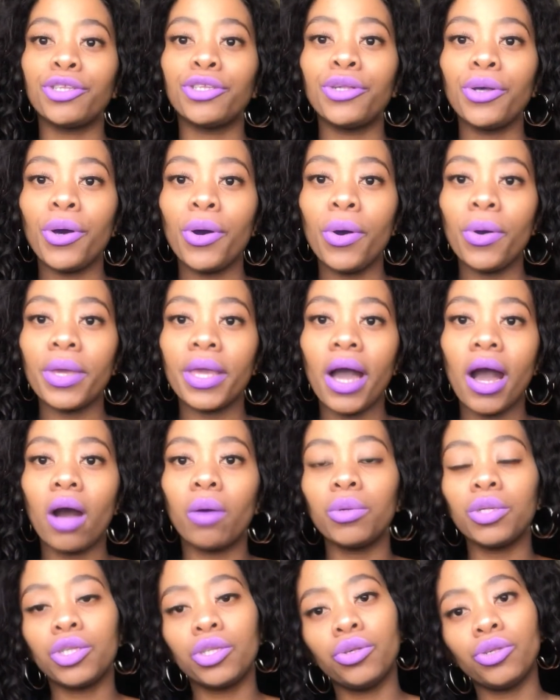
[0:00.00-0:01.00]
So yeah, I
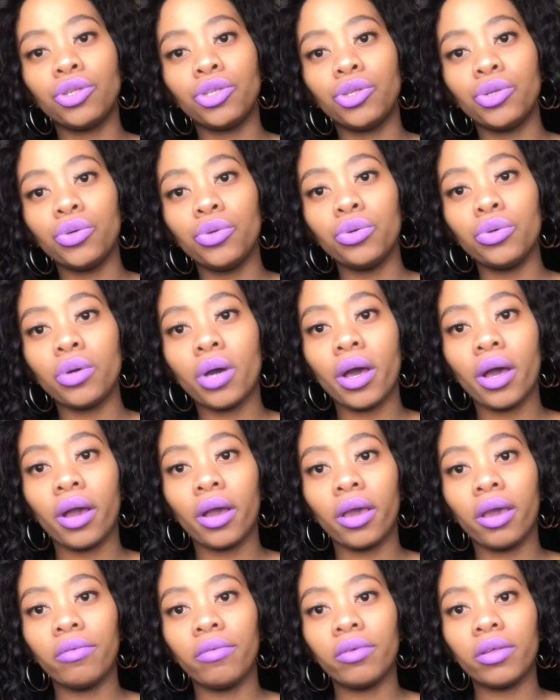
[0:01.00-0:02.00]
was used to
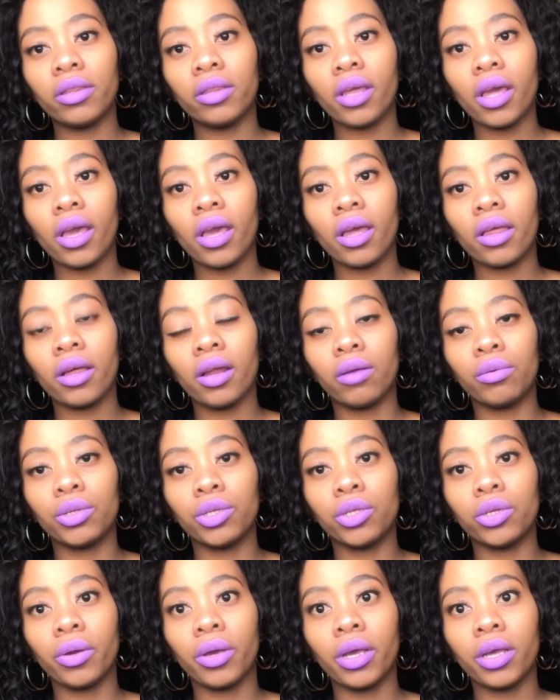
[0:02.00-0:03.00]
everything that I was
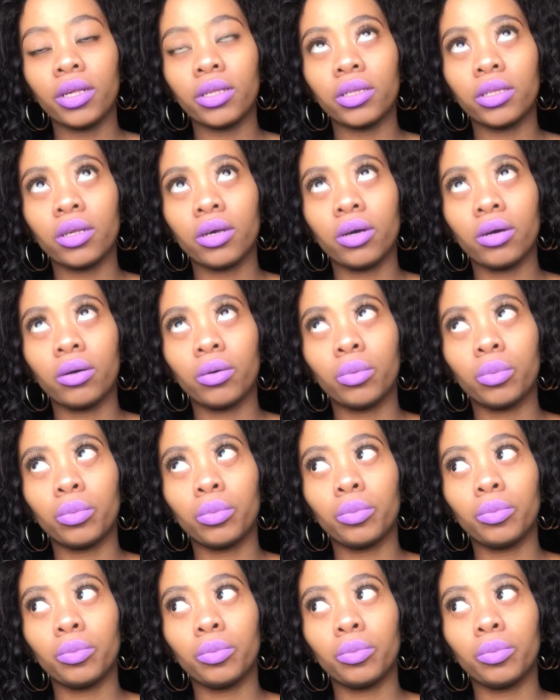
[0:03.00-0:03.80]
doing. So